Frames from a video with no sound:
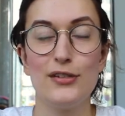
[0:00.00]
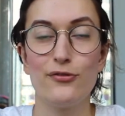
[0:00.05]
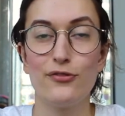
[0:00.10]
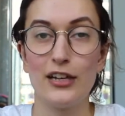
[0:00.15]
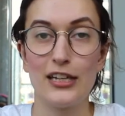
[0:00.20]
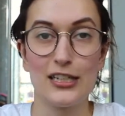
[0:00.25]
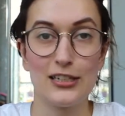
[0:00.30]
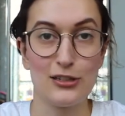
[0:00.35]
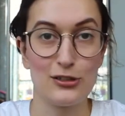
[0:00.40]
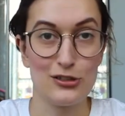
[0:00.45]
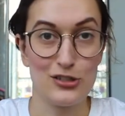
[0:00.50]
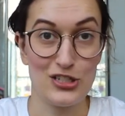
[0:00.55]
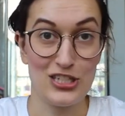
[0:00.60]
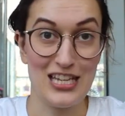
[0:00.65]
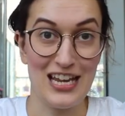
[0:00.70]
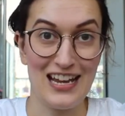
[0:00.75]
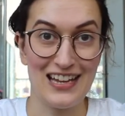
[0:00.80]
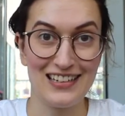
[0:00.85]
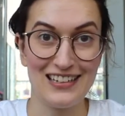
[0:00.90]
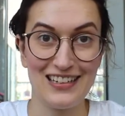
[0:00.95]
if I can
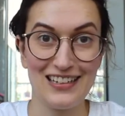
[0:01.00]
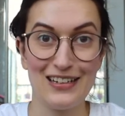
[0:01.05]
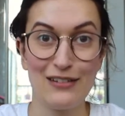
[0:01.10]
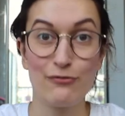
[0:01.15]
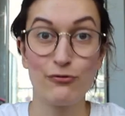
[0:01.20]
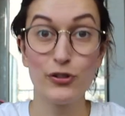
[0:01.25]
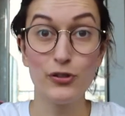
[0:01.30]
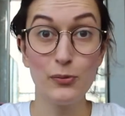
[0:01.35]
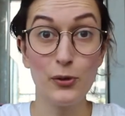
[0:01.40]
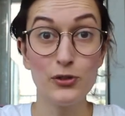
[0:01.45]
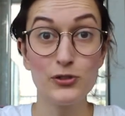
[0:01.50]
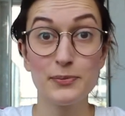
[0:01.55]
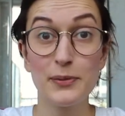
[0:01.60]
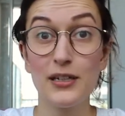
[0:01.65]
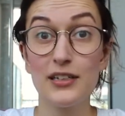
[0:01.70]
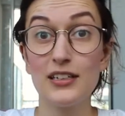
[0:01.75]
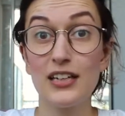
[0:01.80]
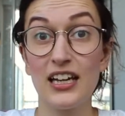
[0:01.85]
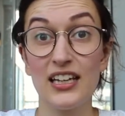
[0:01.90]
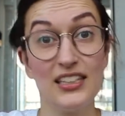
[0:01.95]
understand it. And for the most
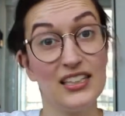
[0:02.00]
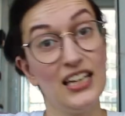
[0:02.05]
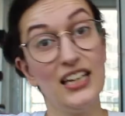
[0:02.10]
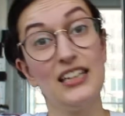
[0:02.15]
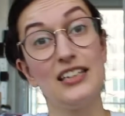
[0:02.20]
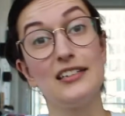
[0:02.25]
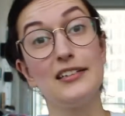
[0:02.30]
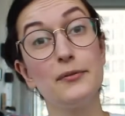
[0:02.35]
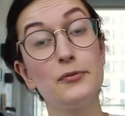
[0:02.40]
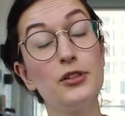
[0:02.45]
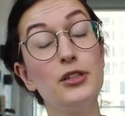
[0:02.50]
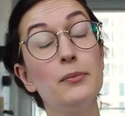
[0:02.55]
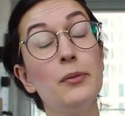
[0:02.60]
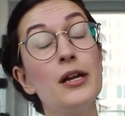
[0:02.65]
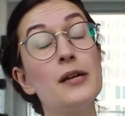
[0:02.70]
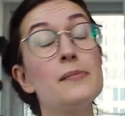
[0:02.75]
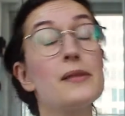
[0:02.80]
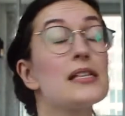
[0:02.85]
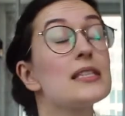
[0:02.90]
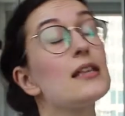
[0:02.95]
part, I can. I'm really
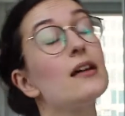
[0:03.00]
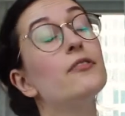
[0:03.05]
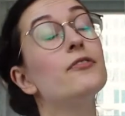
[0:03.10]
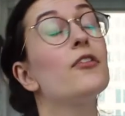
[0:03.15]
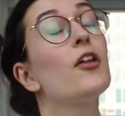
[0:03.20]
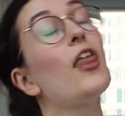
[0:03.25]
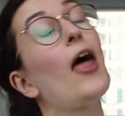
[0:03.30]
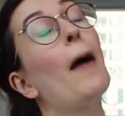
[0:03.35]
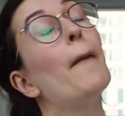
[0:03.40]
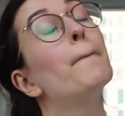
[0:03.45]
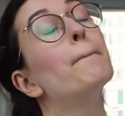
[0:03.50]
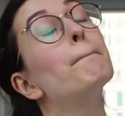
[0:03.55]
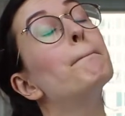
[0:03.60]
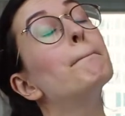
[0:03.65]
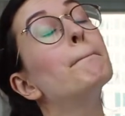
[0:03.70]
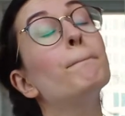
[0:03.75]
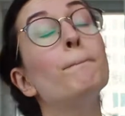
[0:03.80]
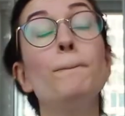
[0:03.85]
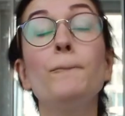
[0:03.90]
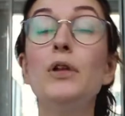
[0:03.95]
proud of myself for
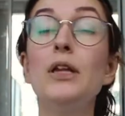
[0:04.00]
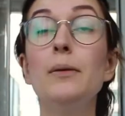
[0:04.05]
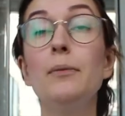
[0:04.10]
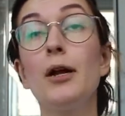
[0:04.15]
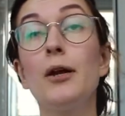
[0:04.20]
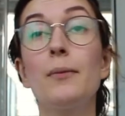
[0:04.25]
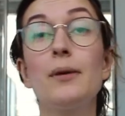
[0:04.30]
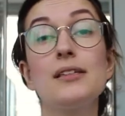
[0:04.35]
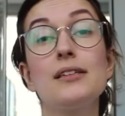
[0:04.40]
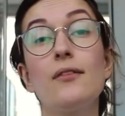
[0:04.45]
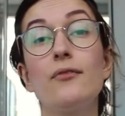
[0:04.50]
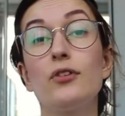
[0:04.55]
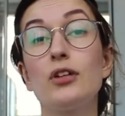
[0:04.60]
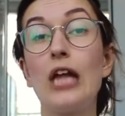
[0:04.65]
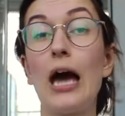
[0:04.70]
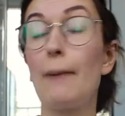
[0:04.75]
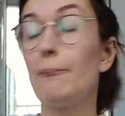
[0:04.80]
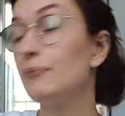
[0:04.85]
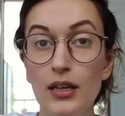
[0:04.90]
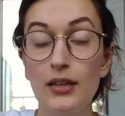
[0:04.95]

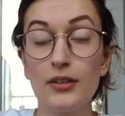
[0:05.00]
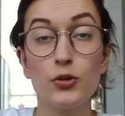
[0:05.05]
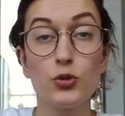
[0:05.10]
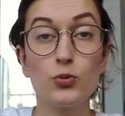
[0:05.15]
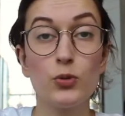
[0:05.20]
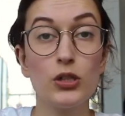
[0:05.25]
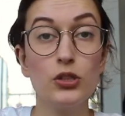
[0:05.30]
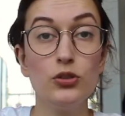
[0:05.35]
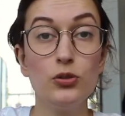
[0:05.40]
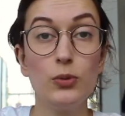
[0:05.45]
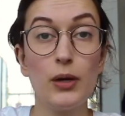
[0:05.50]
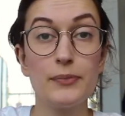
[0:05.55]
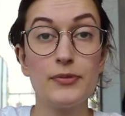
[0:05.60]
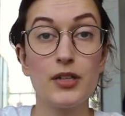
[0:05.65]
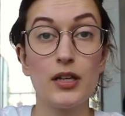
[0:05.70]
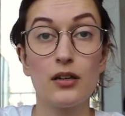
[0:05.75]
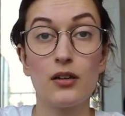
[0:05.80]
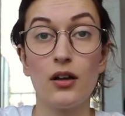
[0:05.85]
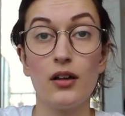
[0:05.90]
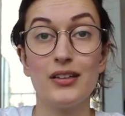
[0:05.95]
that. There's one good
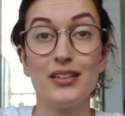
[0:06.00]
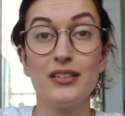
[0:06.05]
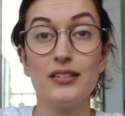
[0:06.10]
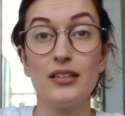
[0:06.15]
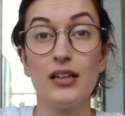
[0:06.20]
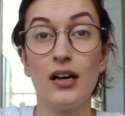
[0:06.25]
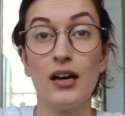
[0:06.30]
website called